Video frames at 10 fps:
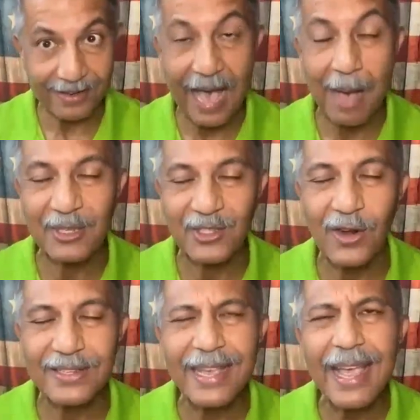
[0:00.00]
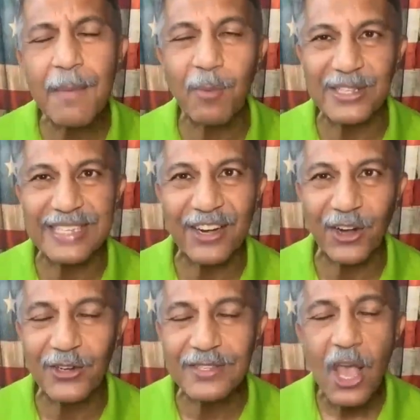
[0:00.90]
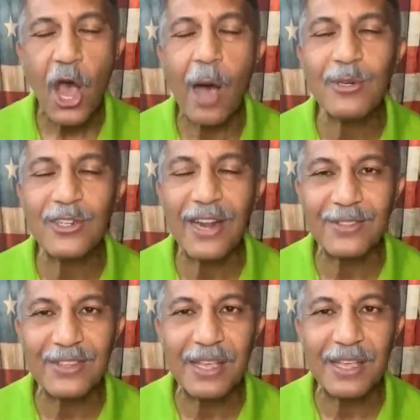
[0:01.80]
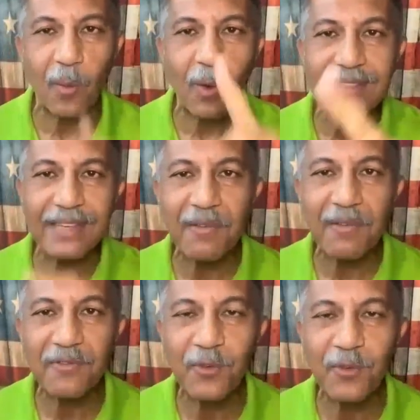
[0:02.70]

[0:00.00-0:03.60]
in Amazon and say, hey, boys and girls, how would you like to give me a one-time